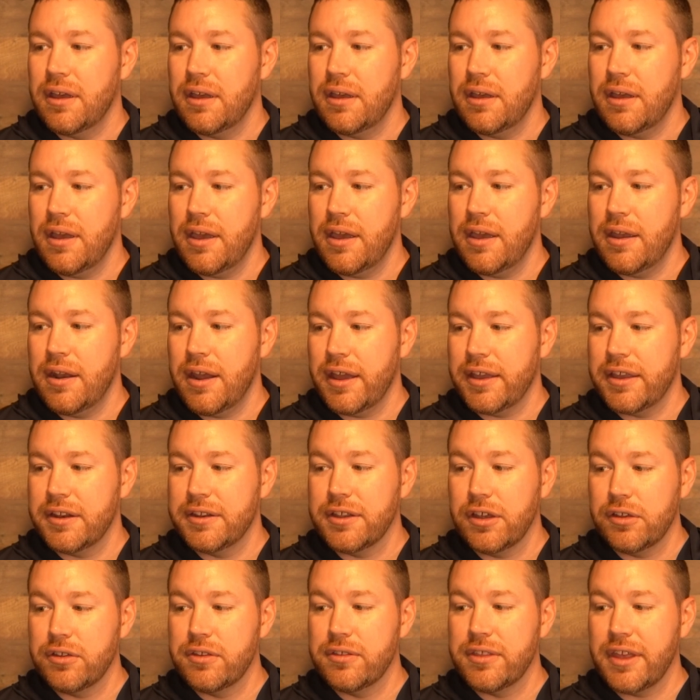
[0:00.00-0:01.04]
And I can
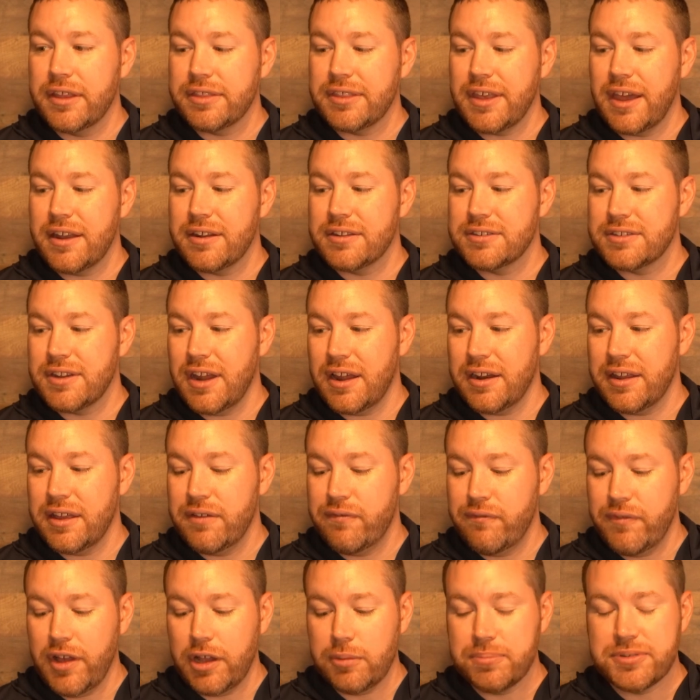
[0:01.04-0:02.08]
tell you that that is not a
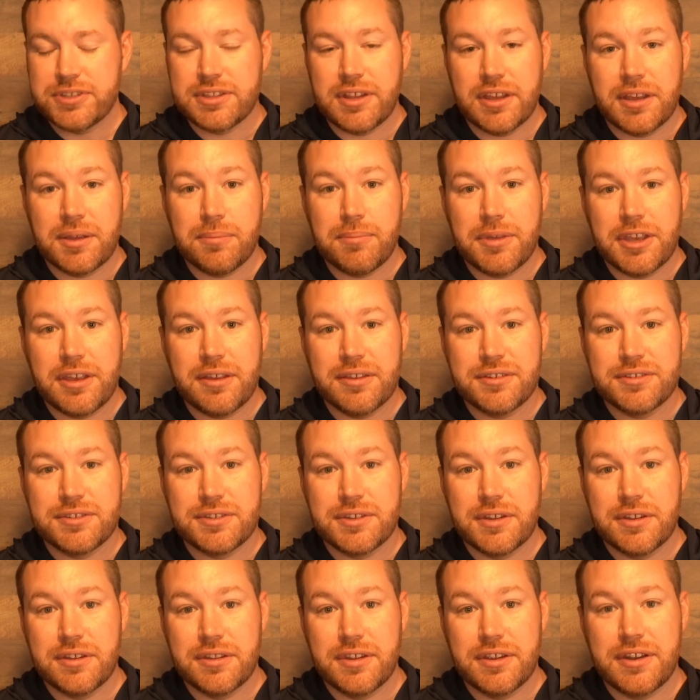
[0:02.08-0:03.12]
Phelps thing
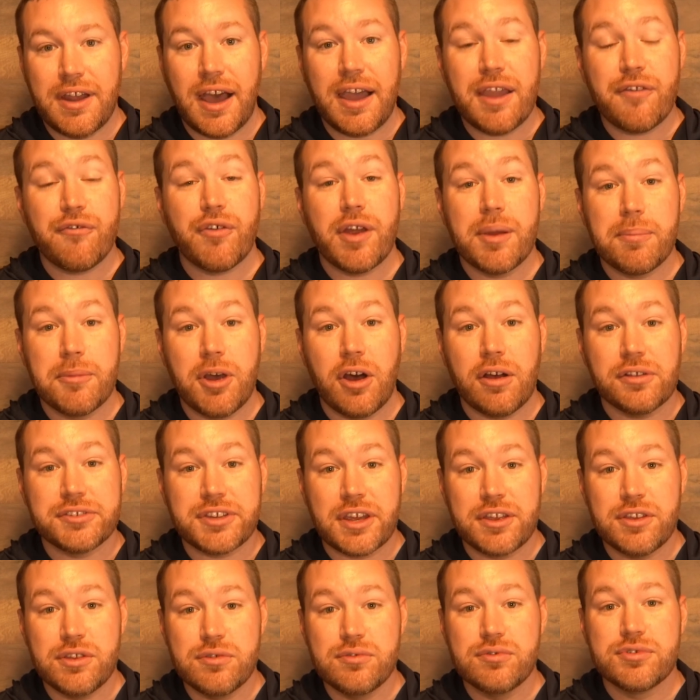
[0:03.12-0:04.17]
because the diaphragm calls I
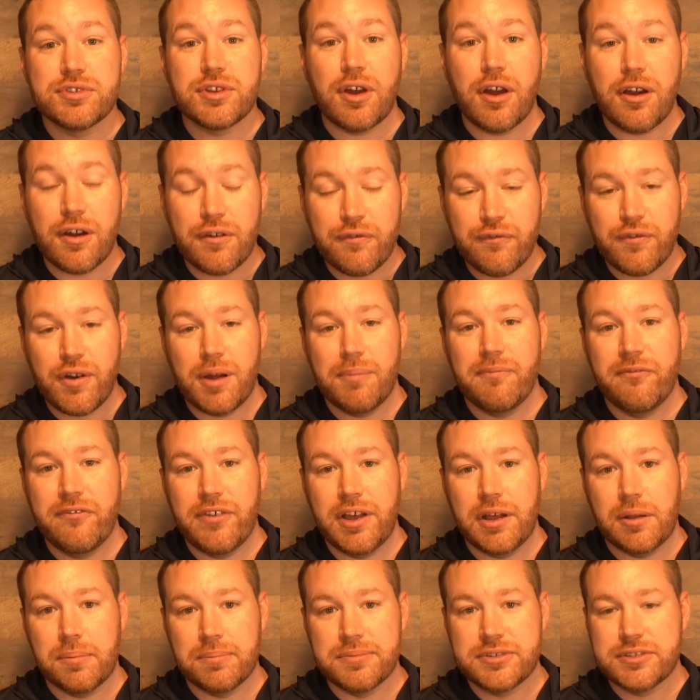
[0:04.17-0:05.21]
use are from
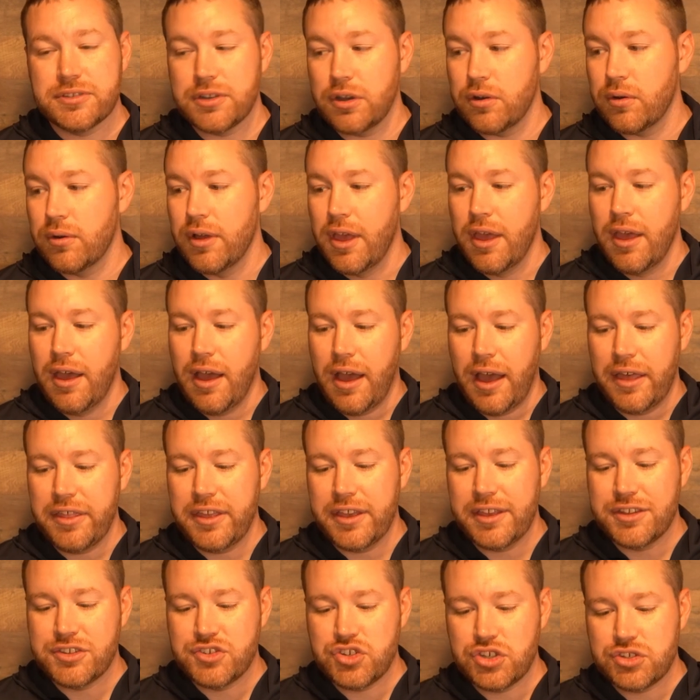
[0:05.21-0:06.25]
Phelps. So I
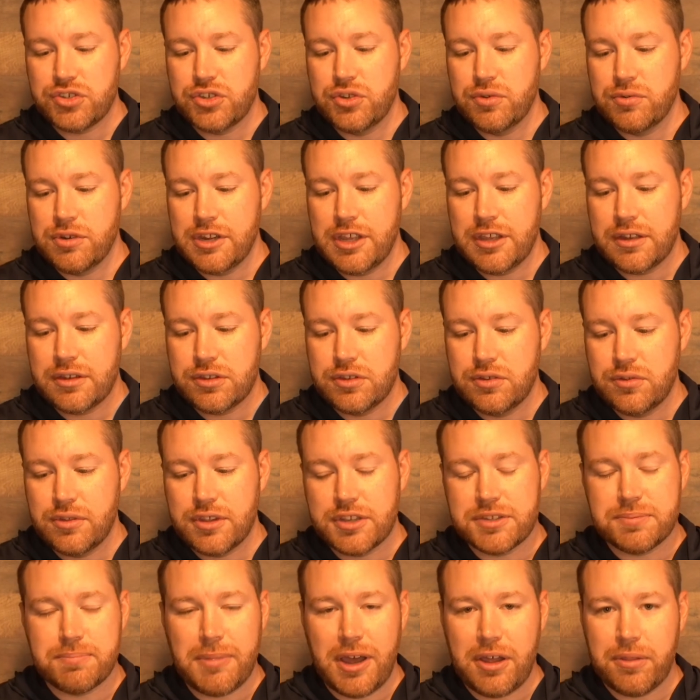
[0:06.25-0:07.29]
think it's just unique to
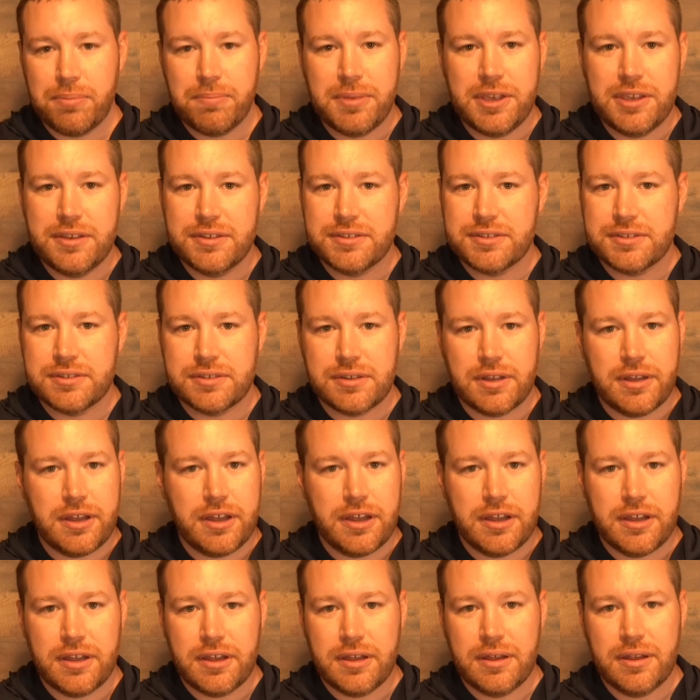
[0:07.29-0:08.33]
this mouthpiece
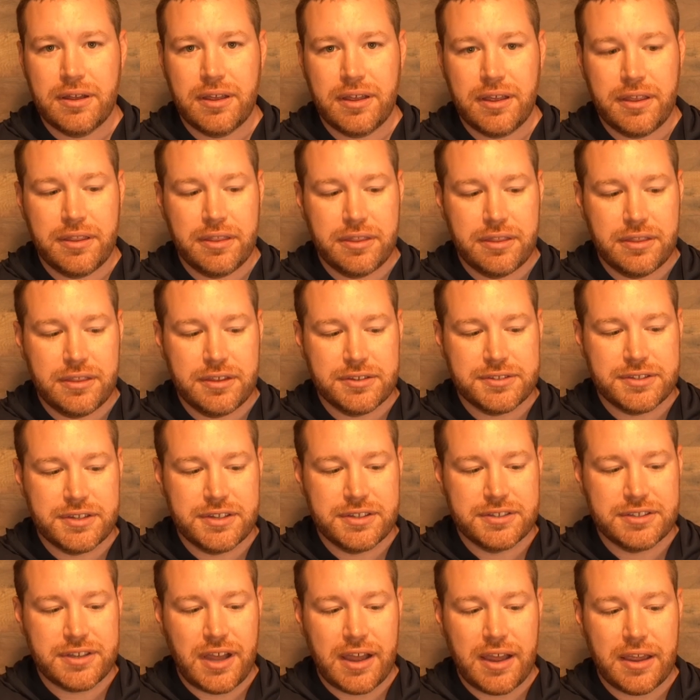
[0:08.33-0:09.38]
and this
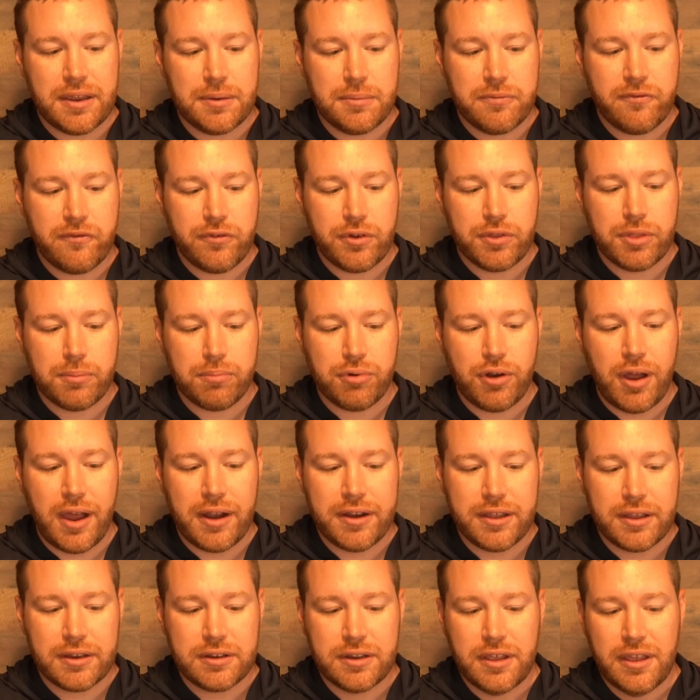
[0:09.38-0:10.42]
design for the
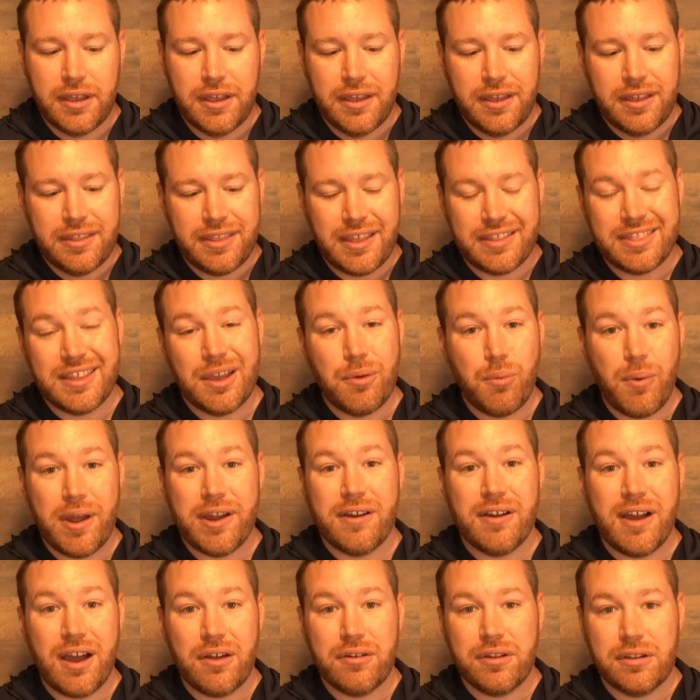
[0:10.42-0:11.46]
product that they
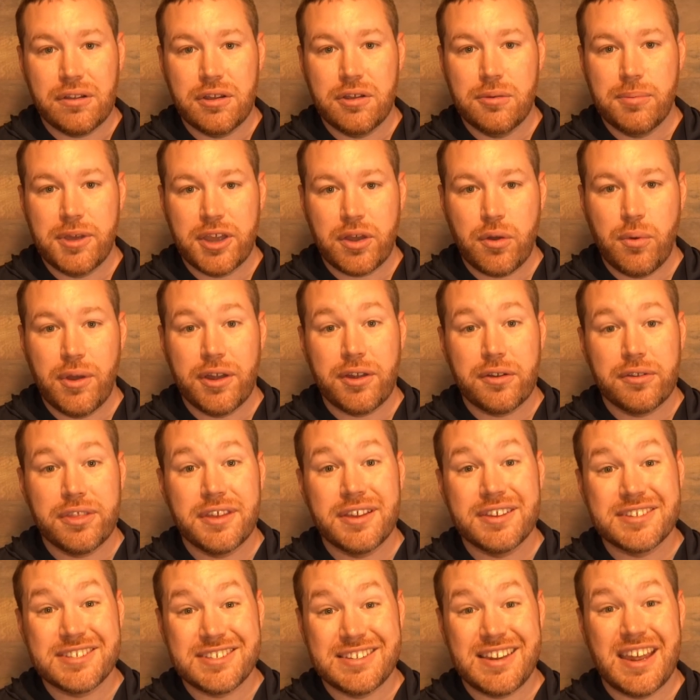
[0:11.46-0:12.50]
wear out a little bit quicker than
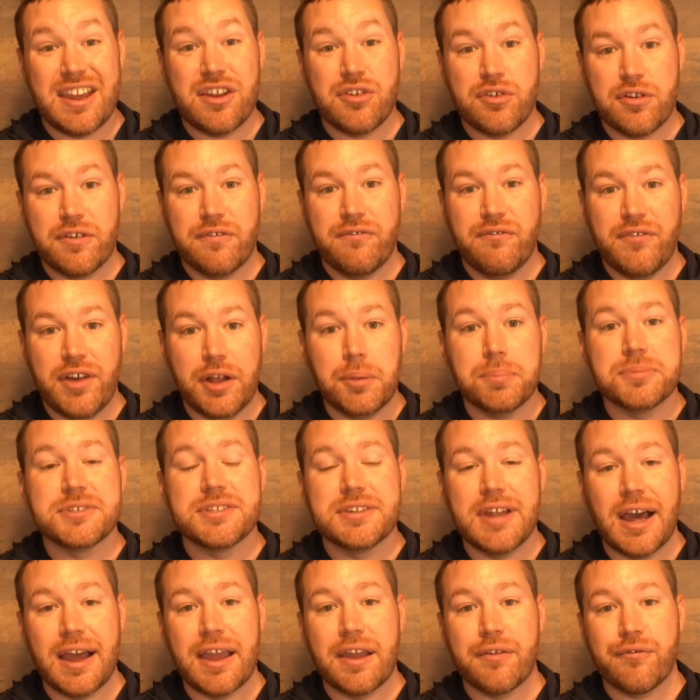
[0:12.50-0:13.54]
a standard Phelps
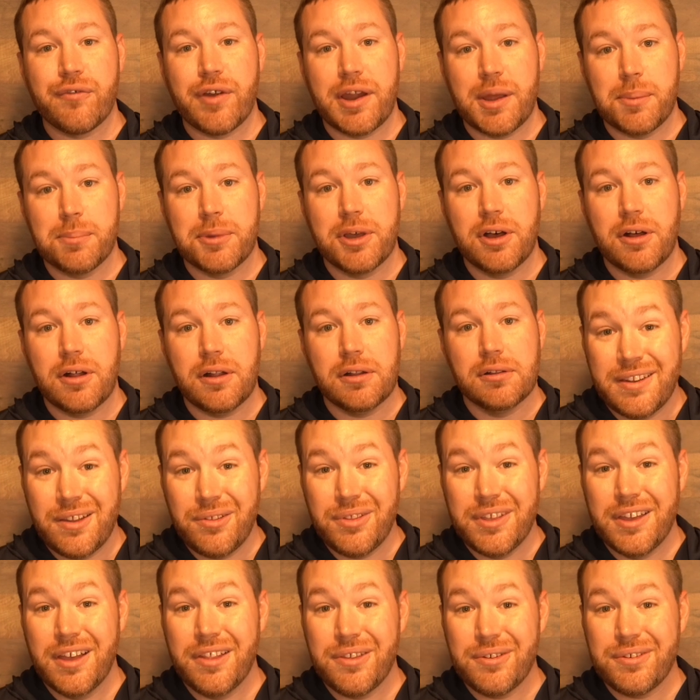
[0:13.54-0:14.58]
diaphragm call. Now,
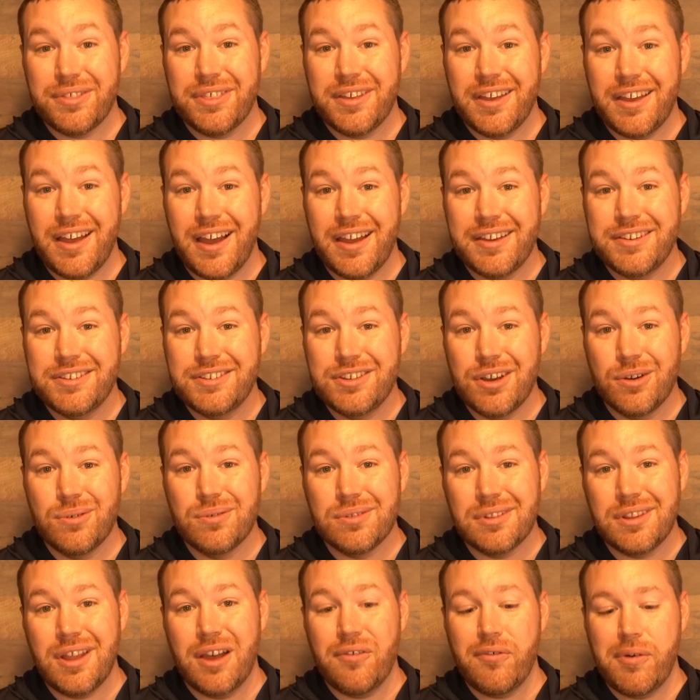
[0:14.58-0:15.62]
the other thing I
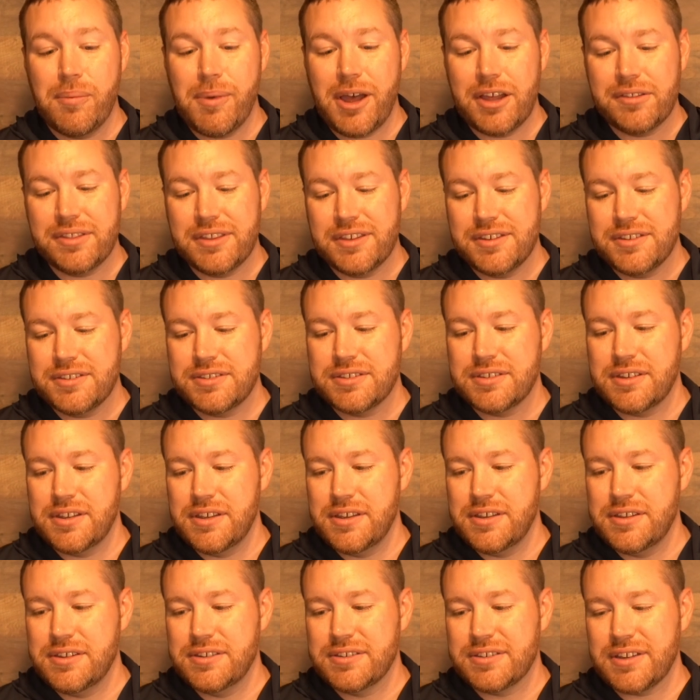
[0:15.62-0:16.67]
don't love about this
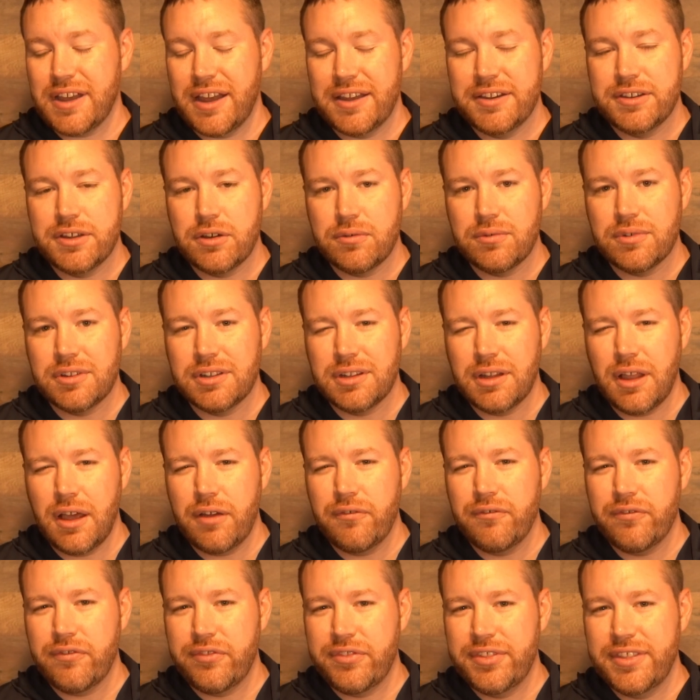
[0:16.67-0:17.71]
is I don't
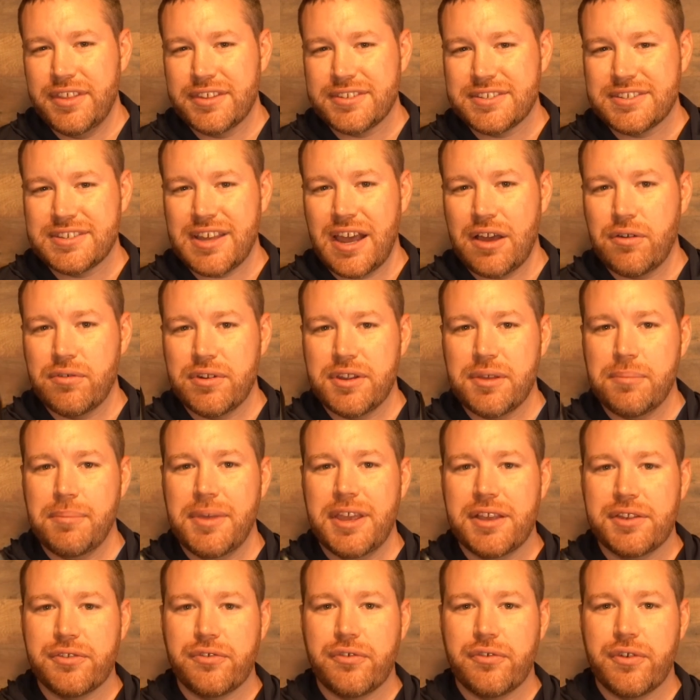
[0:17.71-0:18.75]
love the sound it
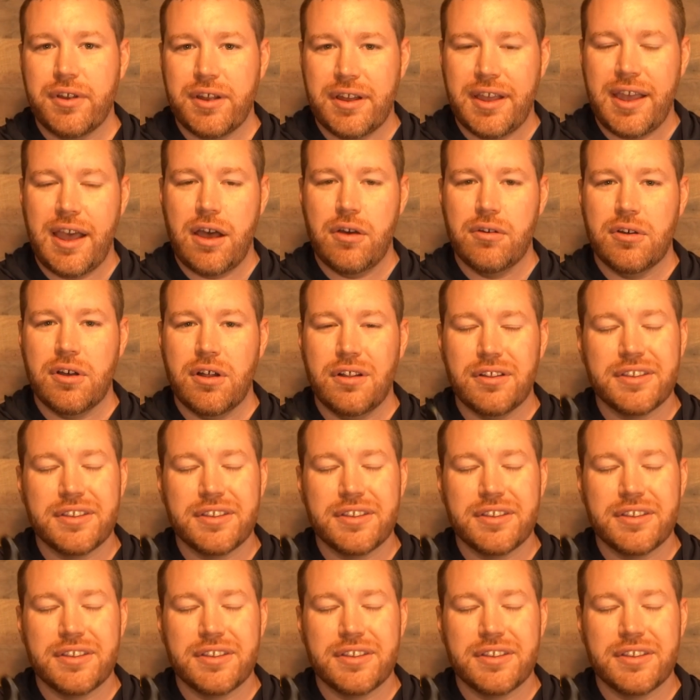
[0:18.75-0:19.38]
makes for a cow call.